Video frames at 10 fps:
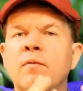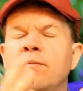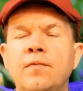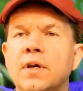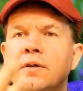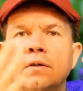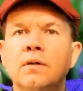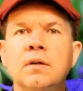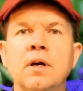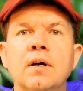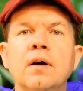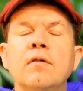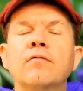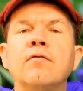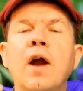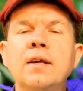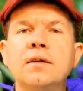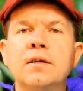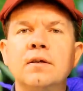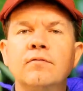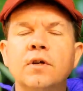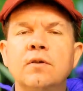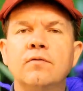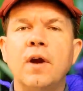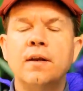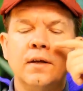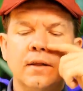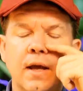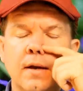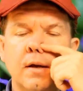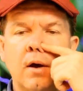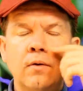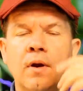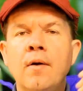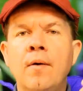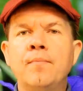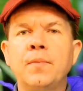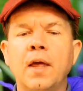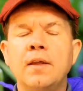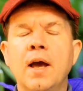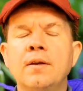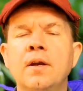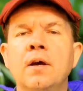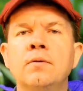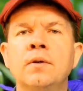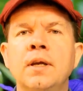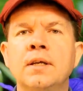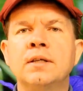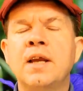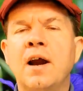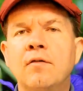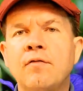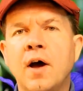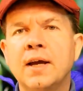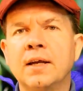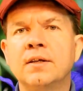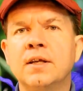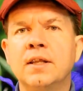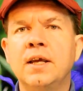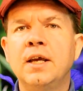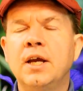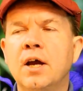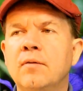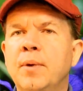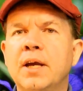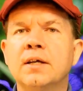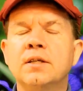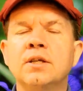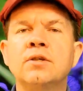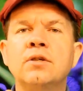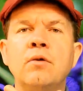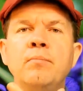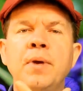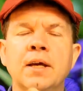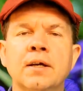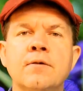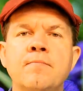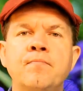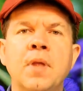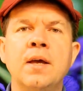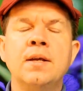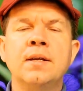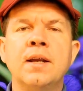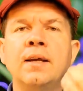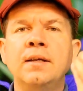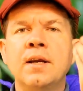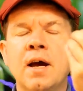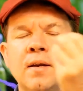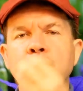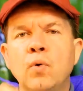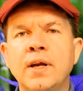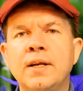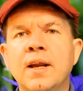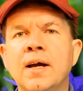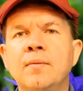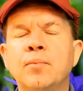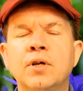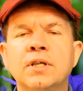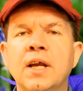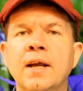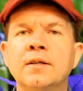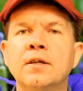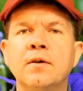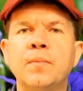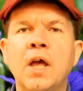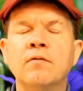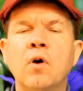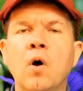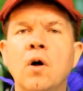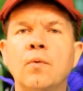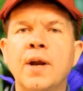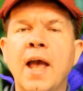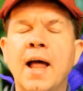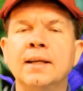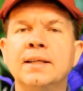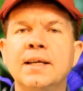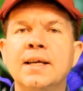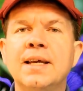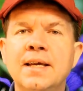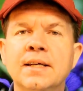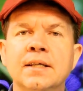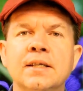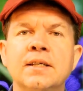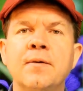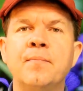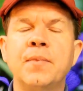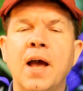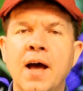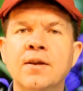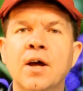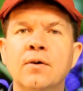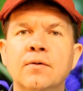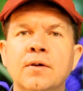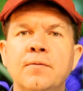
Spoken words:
feels frightened of confronting the unknown. And the unknown is terrifying to the ego because it's so big. 99.9% of all reality is unknown.